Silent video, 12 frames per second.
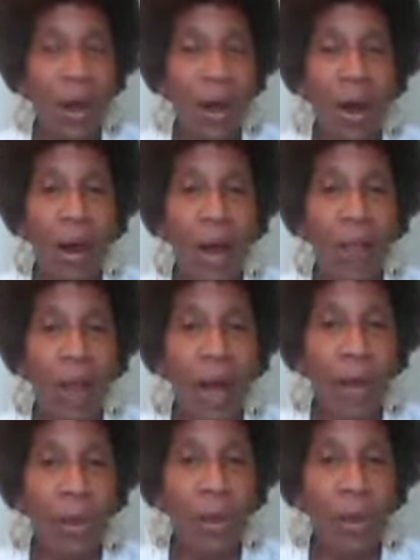I
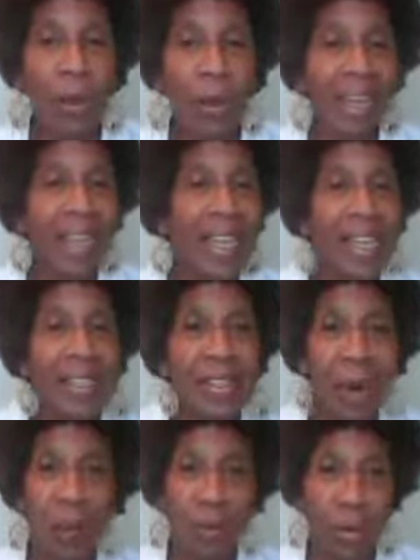went on my days
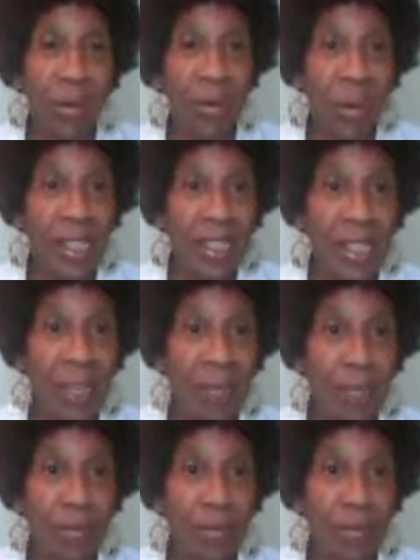off, which was Wednesday,